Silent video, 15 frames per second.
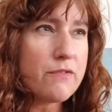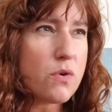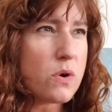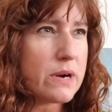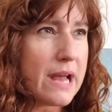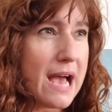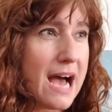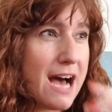four
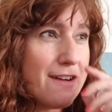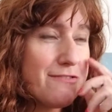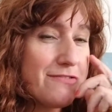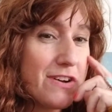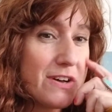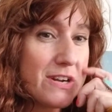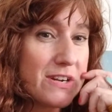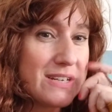and a half
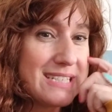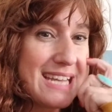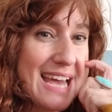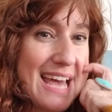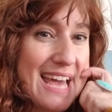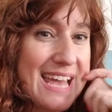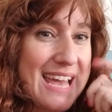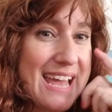on a good
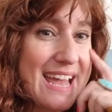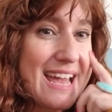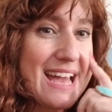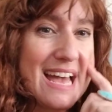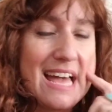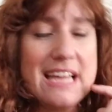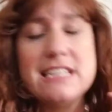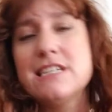day,
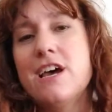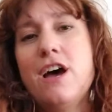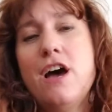and